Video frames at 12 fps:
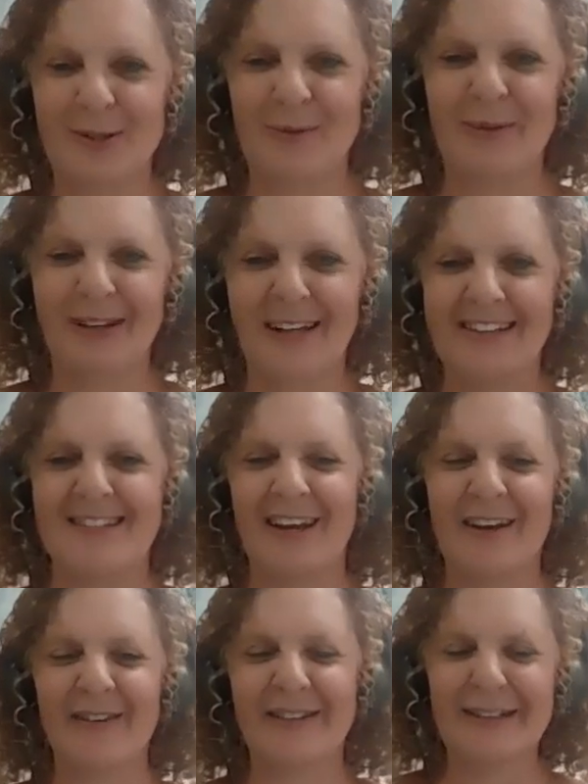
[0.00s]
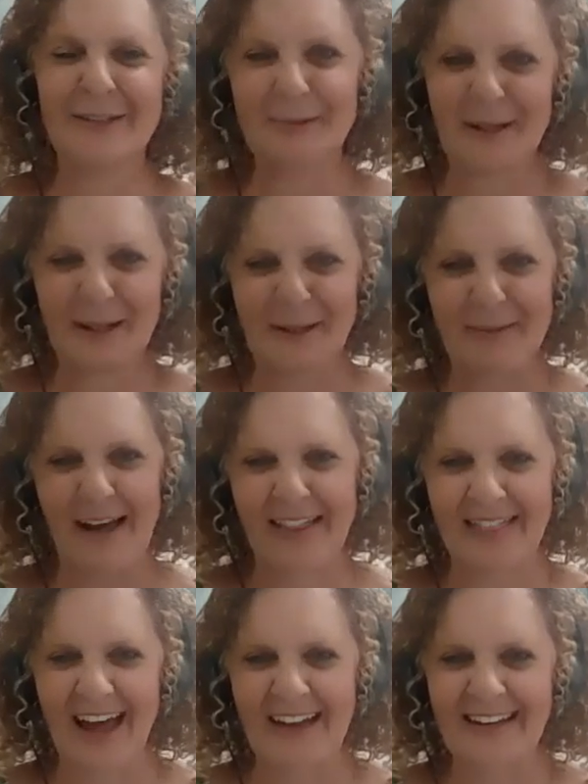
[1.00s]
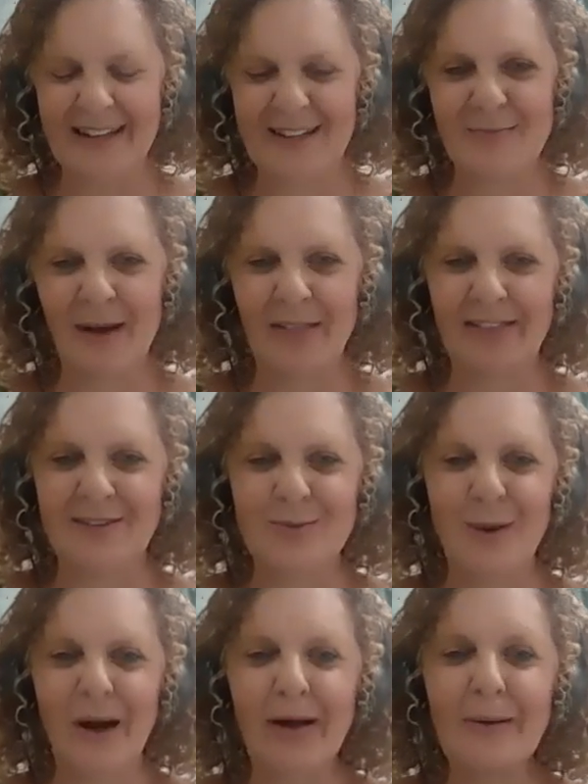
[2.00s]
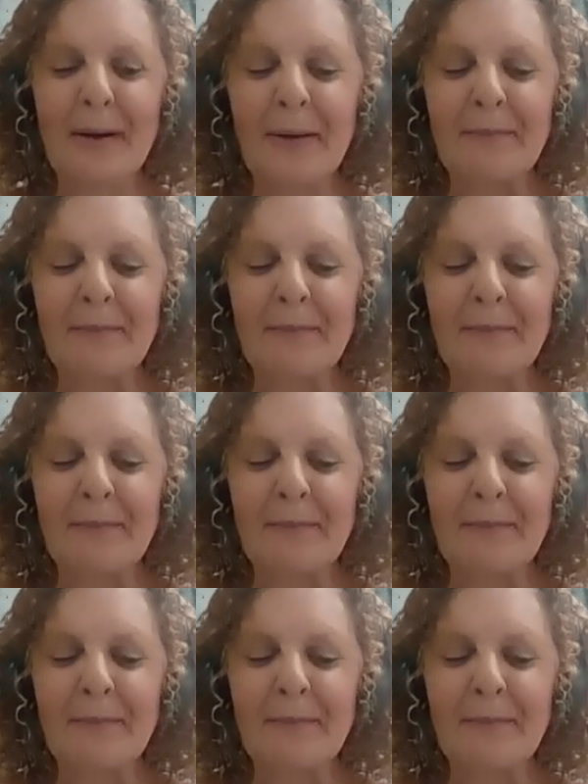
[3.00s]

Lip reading: so we'll get to hear a little bit about that next month as well.